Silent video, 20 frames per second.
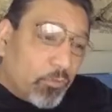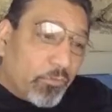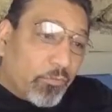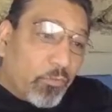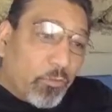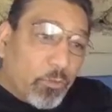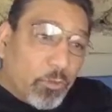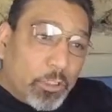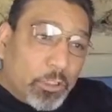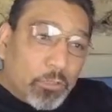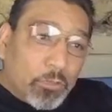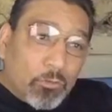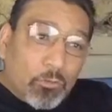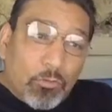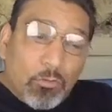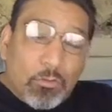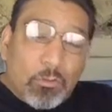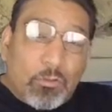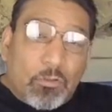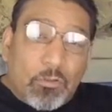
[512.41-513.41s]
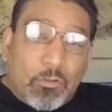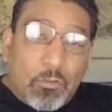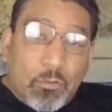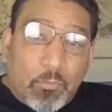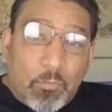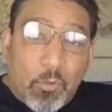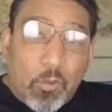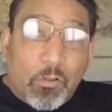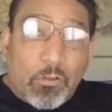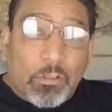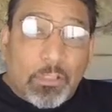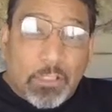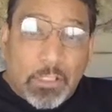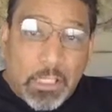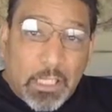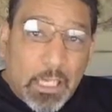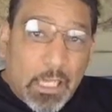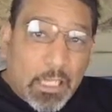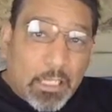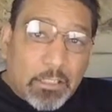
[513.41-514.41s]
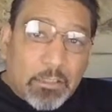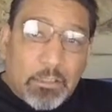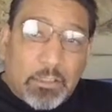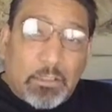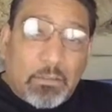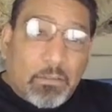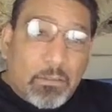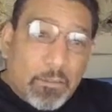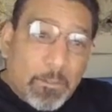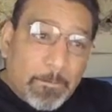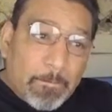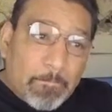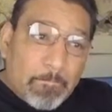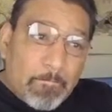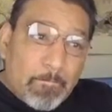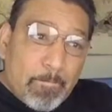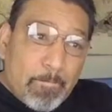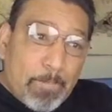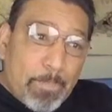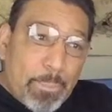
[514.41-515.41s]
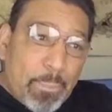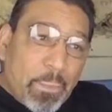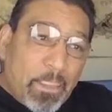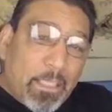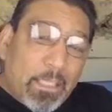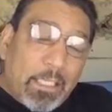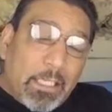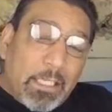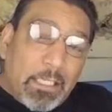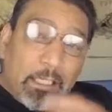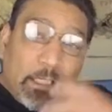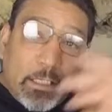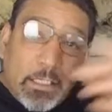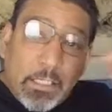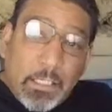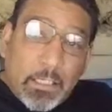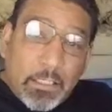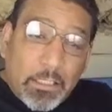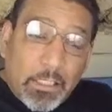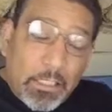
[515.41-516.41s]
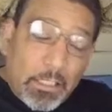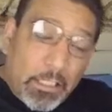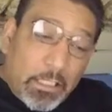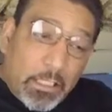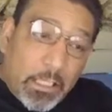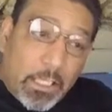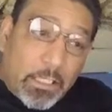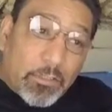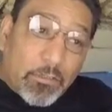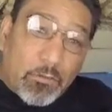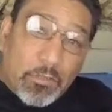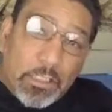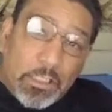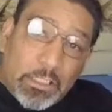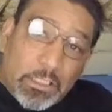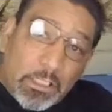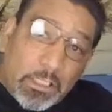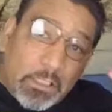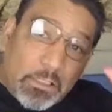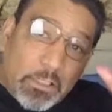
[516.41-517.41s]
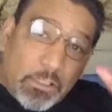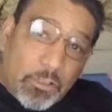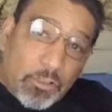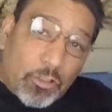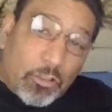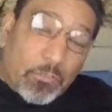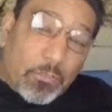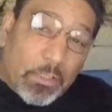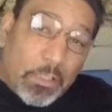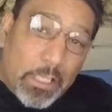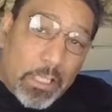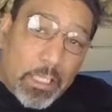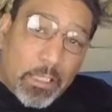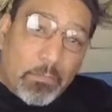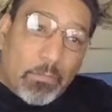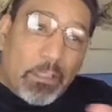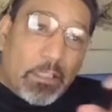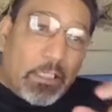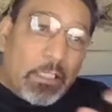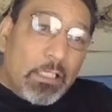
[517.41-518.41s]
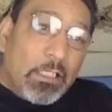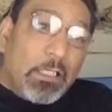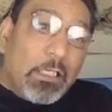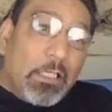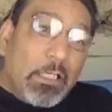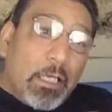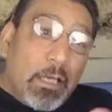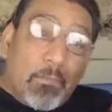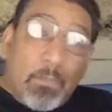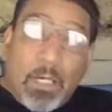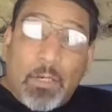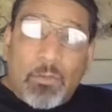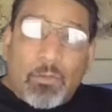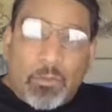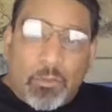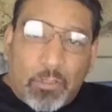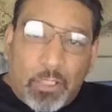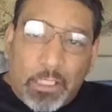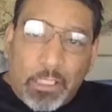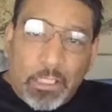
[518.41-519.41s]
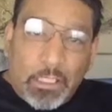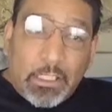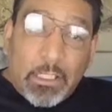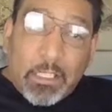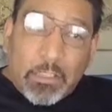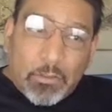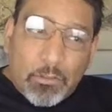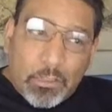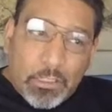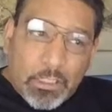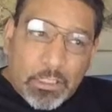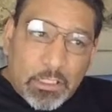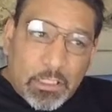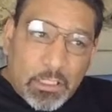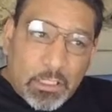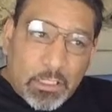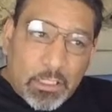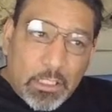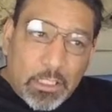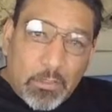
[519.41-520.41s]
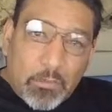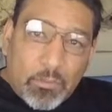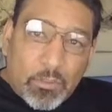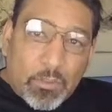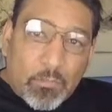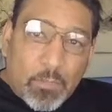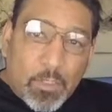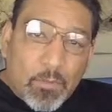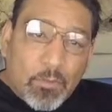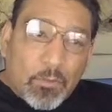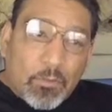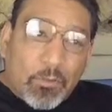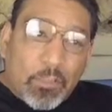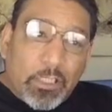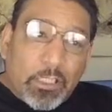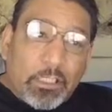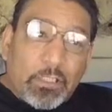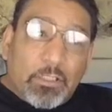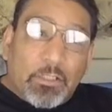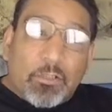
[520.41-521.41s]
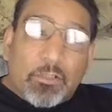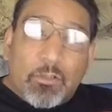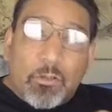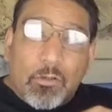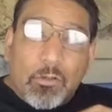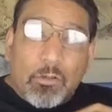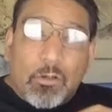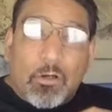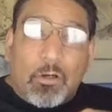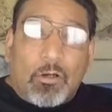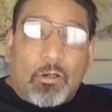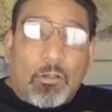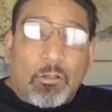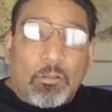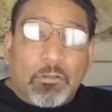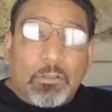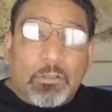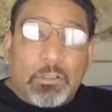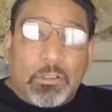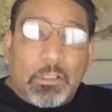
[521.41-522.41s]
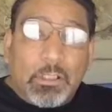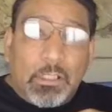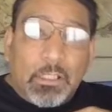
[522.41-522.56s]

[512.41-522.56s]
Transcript: referring to the bolt action. He didn't actually see the German name, a Mauser. He didn't actually see that it was a Mauser. He just called